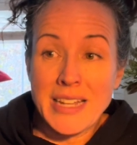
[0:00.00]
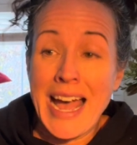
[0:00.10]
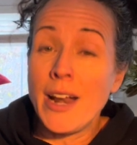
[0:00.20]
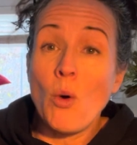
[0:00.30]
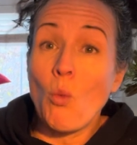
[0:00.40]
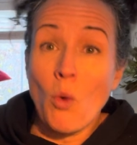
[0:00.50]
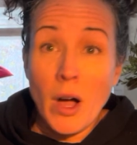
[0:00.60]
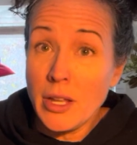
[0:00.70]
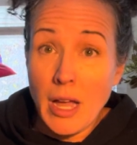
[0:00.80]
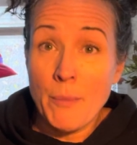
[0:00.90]

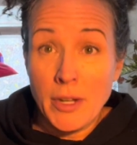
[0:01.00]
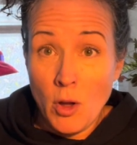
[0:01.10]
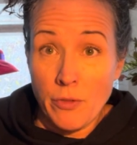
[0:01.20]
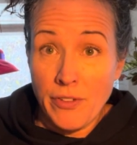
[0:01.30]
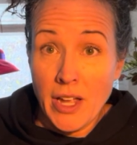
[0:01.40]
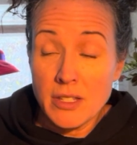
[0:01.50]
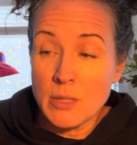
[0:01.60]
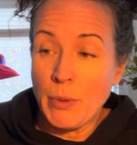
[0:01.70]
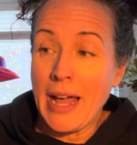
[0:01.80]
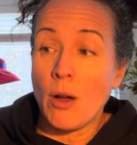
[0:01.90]
No offense,
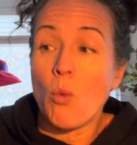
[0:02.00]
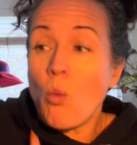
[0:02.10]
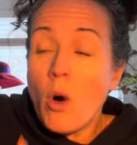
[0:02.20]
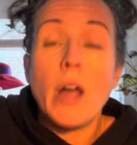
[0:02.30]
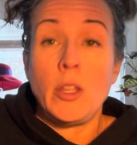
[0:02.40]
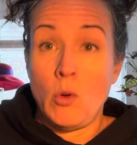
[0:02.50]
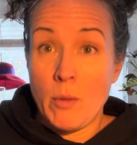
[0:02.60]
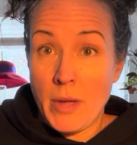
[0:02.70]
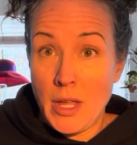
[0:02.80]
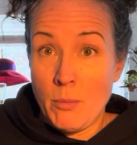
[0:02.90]
but I don't want you on
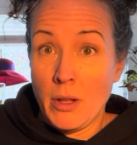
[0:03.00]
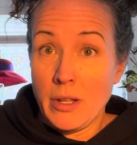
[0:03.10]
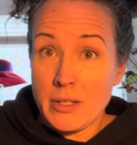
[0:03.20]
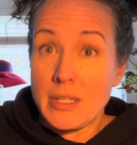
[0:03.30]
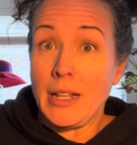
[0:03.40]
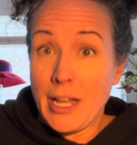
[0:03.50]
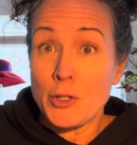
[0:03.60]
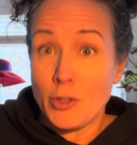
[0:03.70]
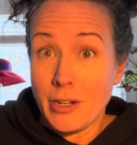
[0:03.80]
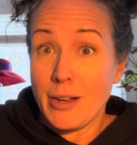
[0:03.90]
my email list unless
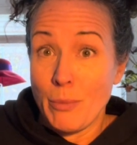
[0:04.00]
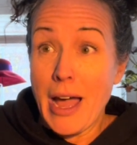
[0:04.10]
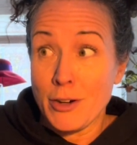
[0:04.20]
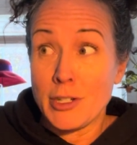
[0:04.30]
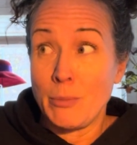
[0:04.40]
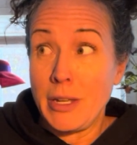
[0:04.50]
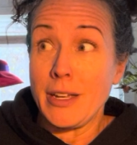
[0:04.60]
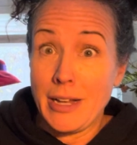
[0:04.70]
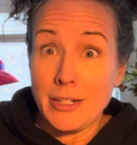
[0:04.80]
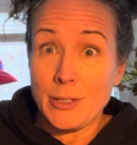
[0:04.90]
you're going to actually be
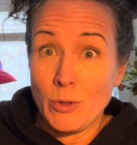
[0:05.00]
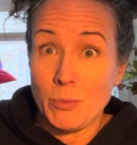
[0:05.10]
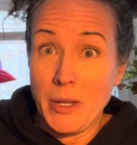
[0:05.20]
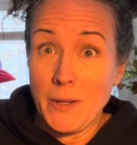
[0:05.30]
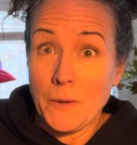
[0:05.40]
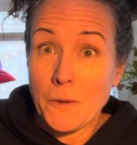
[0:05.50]
connected with me.